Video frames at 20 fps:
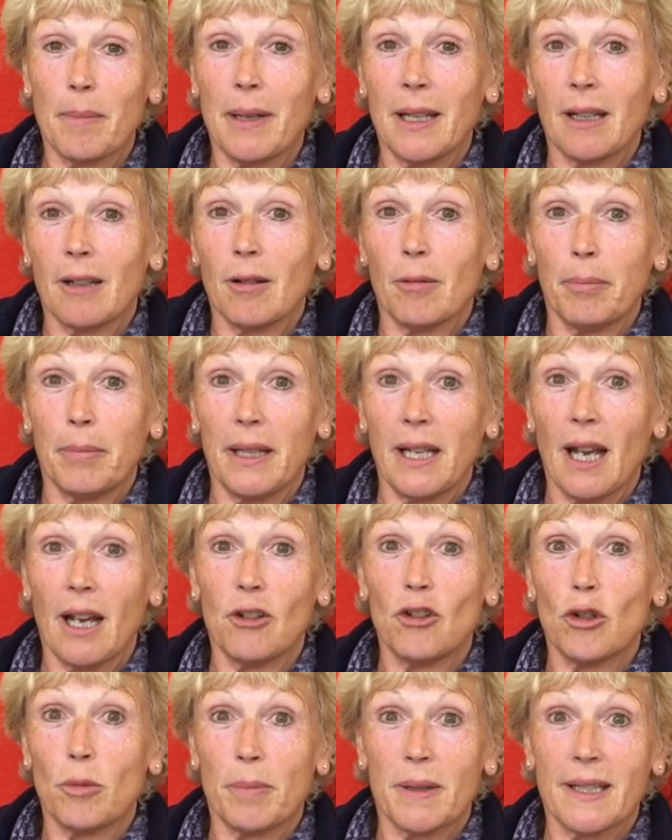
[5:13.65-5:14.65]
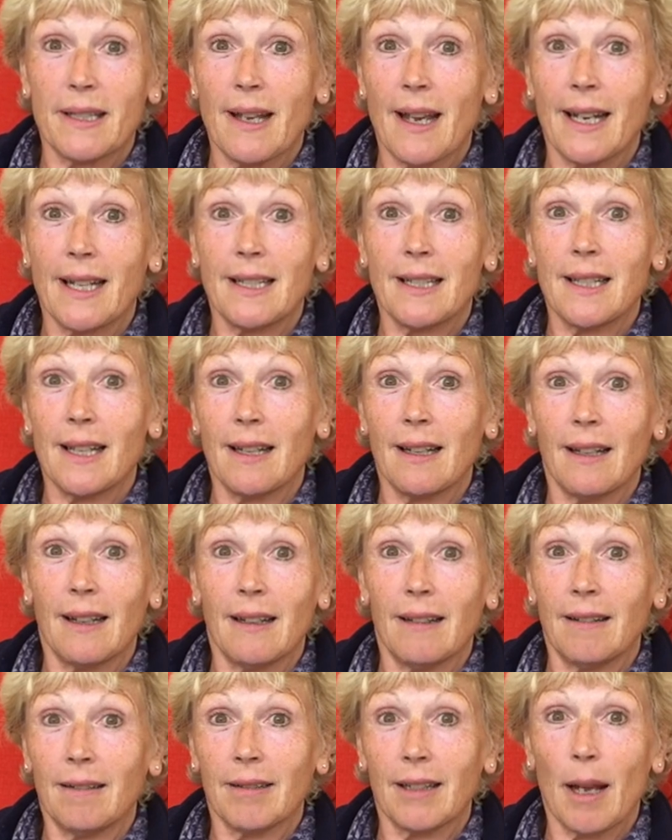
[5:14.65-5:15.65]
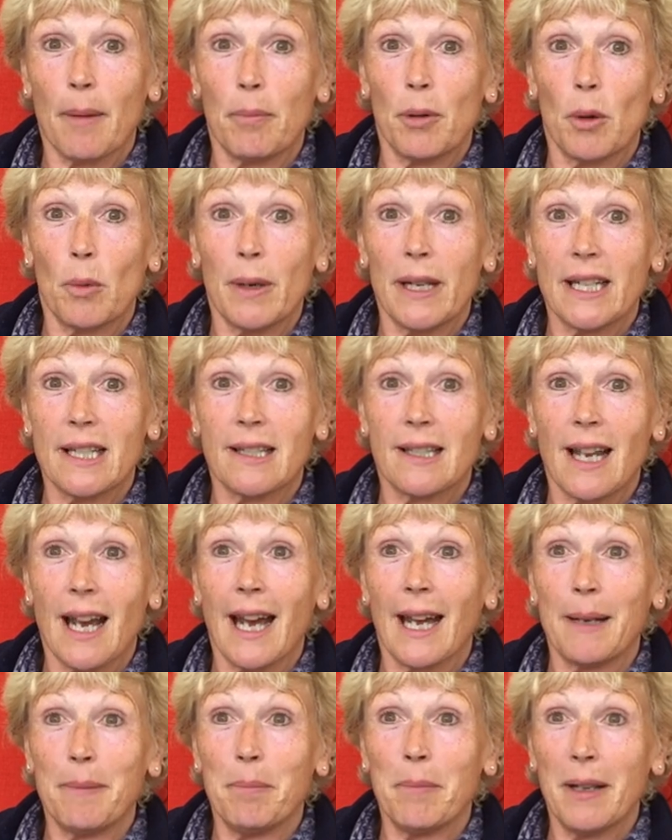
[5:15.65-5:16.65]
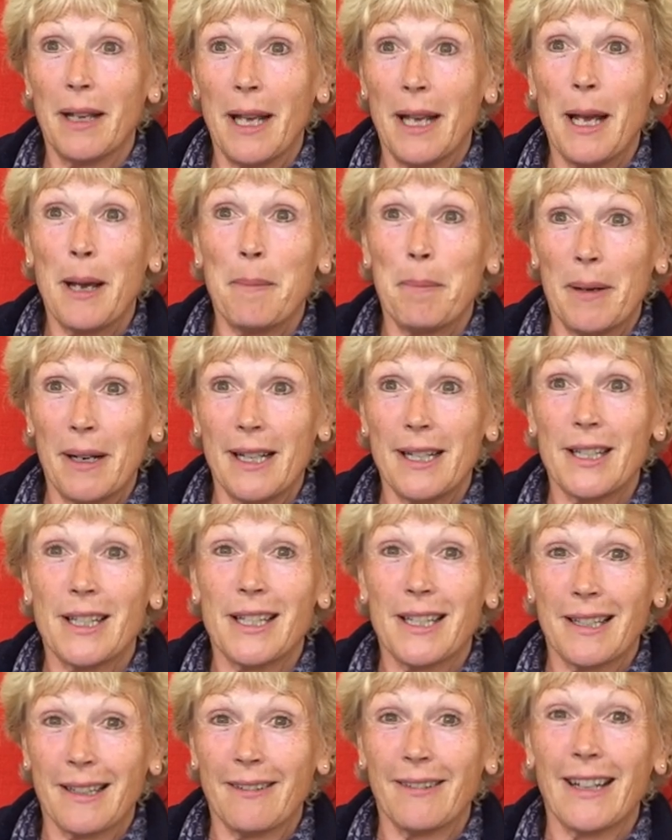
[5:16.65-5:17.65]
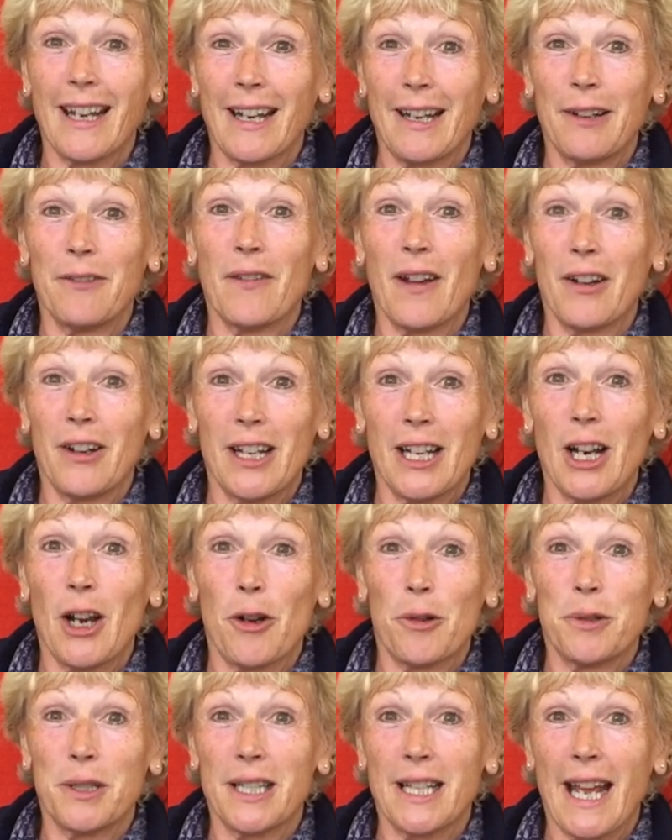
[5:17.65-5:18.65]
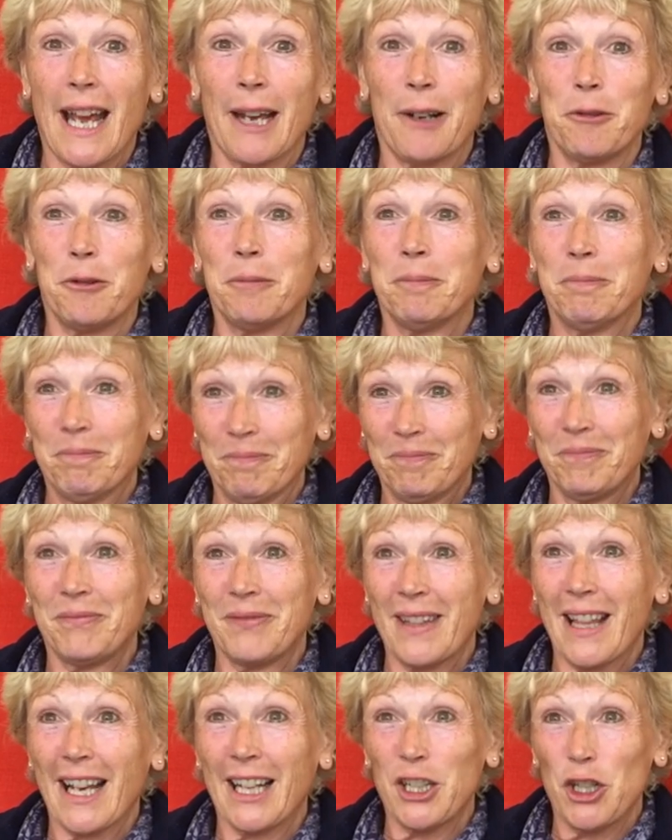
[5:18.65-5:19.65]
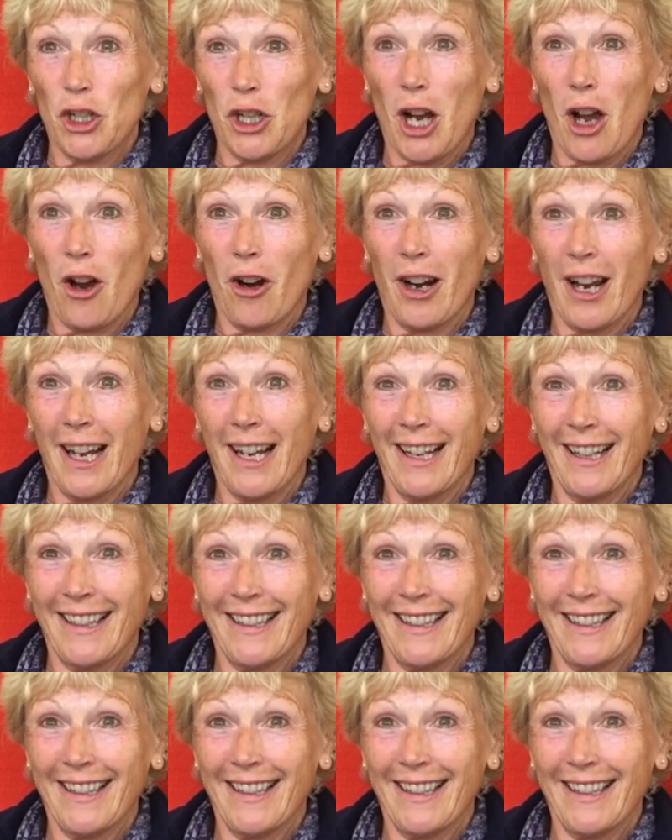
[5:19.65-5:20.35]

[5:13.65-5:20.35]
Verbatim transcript: I mean, it could be 100% in a couple of weeks' time, but it's getting very close now. Thank you, Cara.